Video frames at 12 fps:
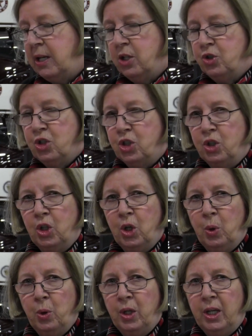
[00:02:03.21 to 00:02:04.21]
the
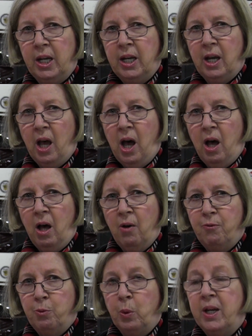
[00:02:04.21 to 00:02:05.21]
ingenuity
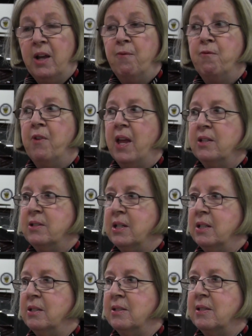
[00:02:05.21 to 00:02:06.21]
of
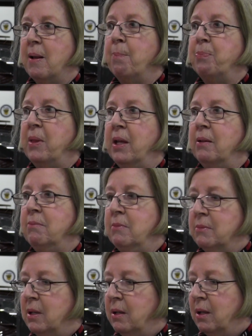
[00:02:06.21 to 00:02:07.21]
reinventing
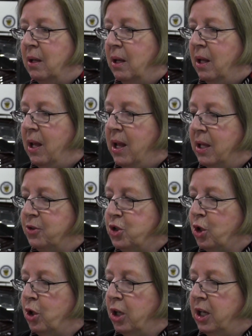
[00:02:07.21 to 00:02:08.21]
something
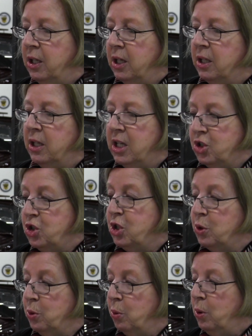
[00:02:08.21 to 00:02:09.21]
and turning it
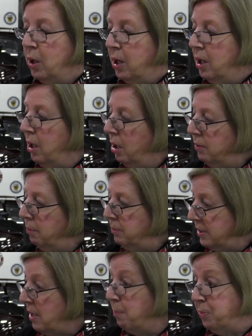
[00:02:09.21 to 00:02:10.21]
into
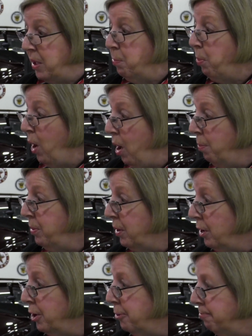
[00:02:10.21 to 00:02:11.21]
something
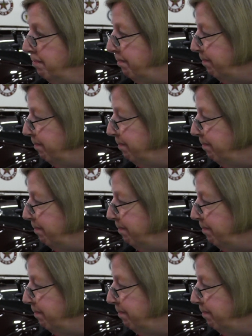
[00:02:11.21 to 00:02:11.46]
popular.